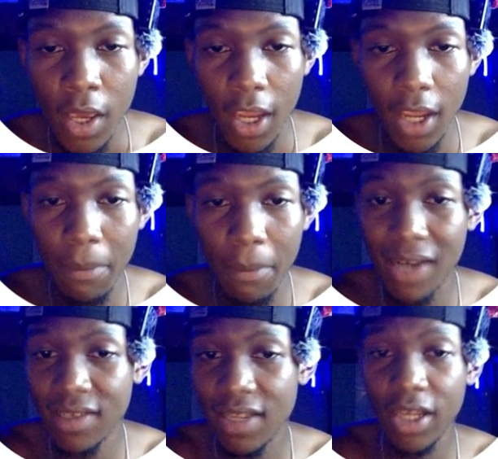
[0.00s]
and by
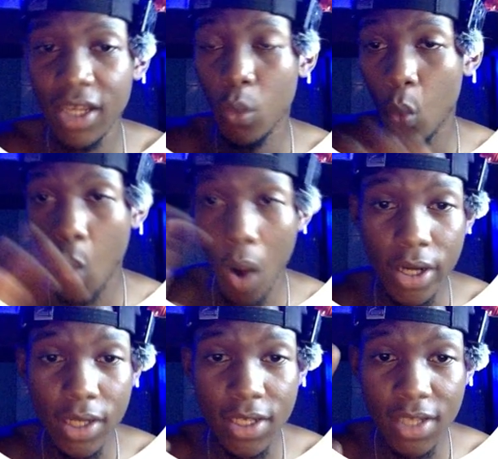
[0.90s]
understanding
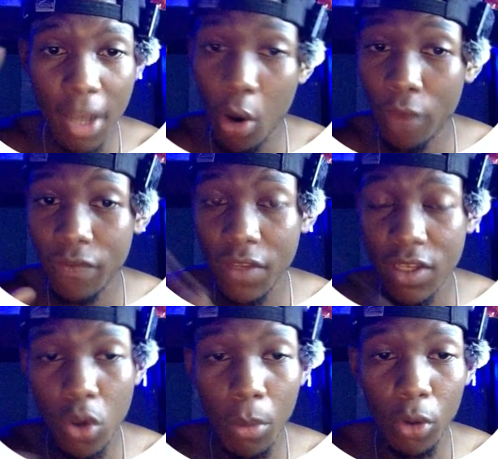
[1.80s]
what some of
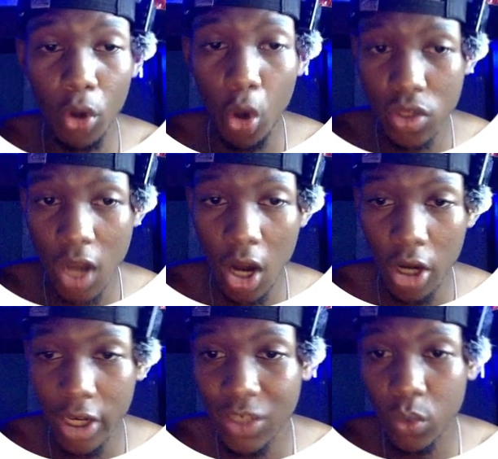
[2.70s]
these common goals
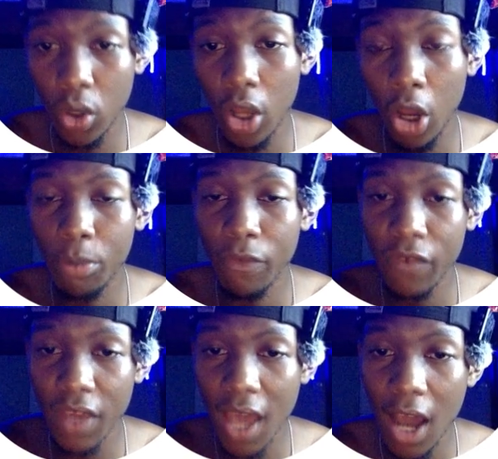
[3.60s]
are, it will help you
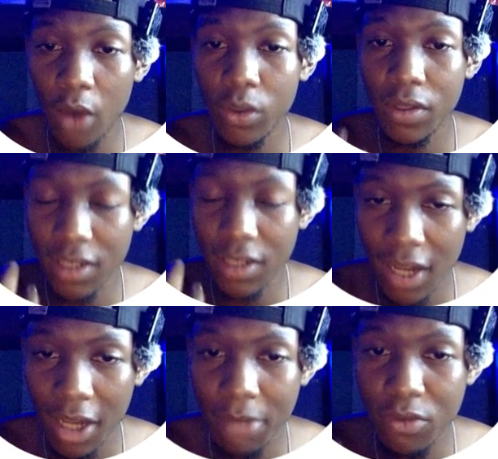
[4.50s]
figure out the
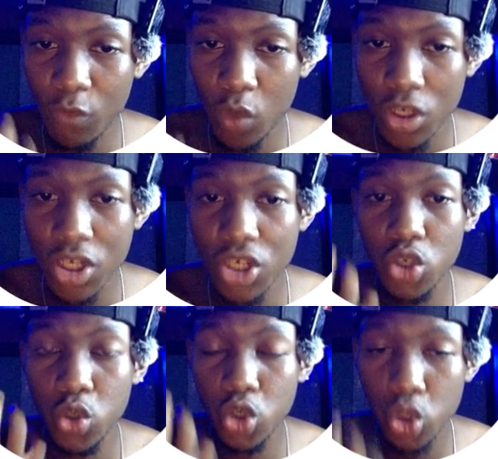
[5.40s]
types of questions
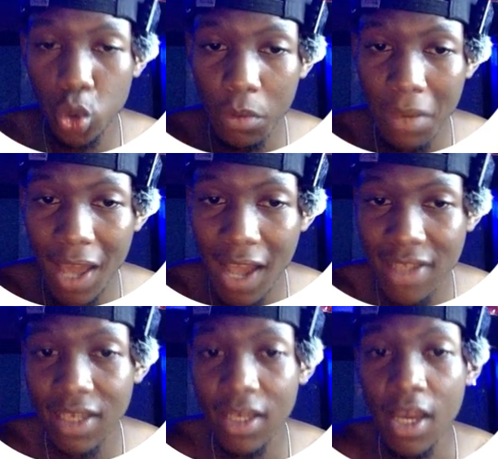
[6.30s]
you should be
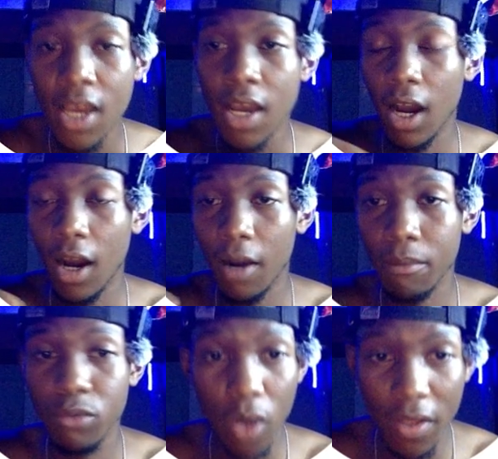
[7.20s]
asking
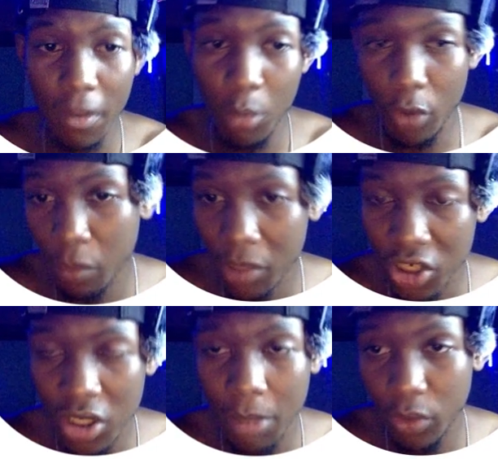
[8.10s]
to gather more
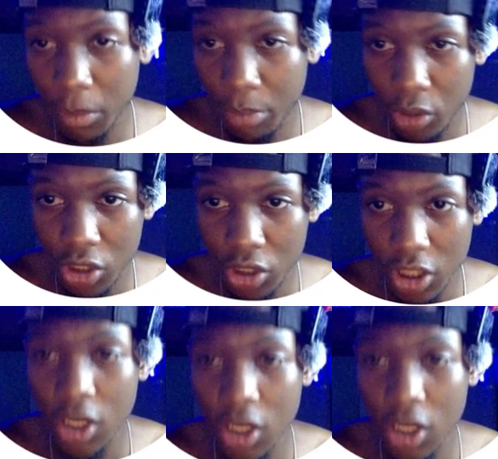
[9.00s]
information about the project